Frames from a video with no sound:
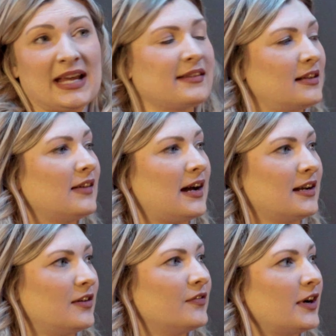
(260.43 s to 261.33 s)
has a
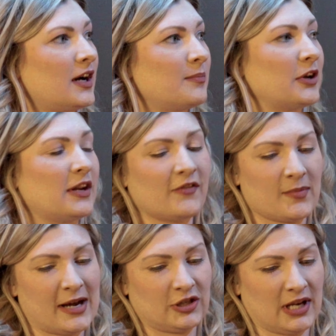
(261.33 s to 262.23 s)
lot of good
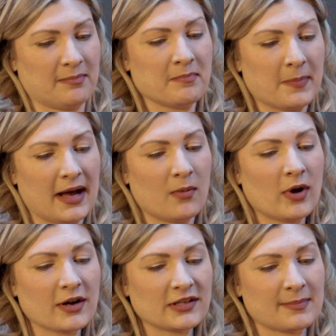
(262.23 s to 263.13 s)
information, but
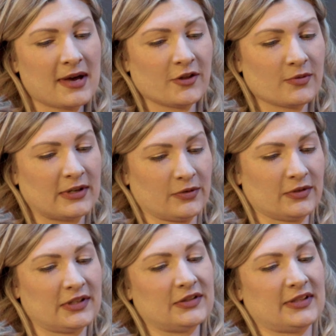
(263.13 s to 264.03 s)
what are some other
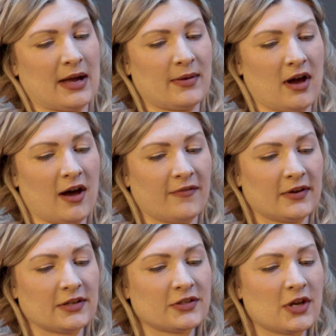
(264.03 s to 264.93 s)
resources that we
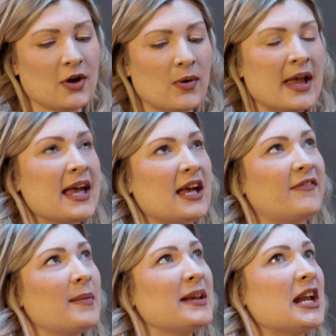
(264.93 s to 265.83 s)
offer? So
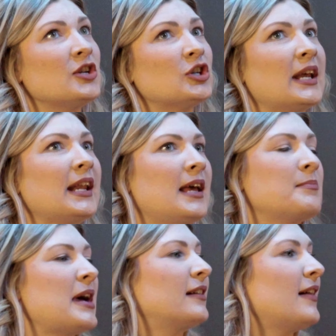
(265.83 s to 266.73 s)
if I'm an agent
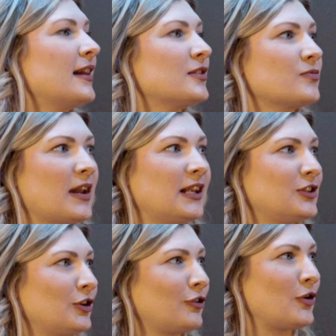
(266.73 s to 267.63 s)
and my client's ready
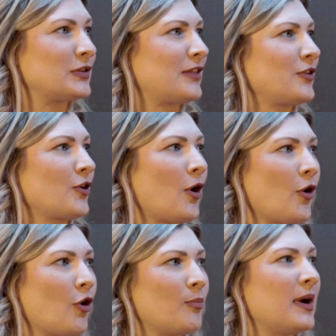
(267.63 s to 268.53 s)
to close on their
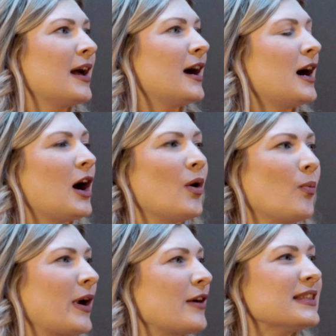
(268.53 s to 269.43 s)
home,
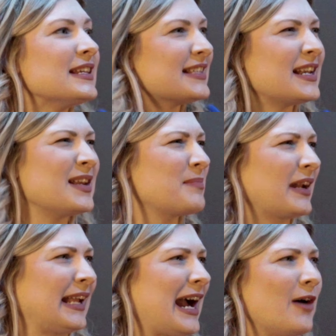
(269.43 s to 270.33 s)
where are they sending
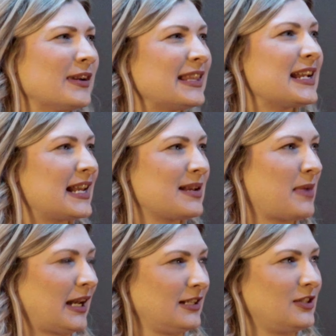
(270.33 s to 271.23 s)
money? How are they getting
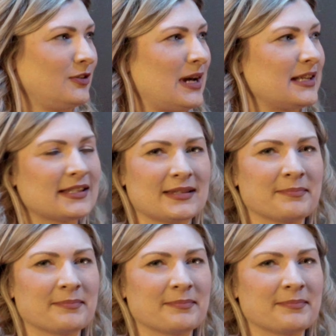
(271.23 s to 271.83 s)
money to us?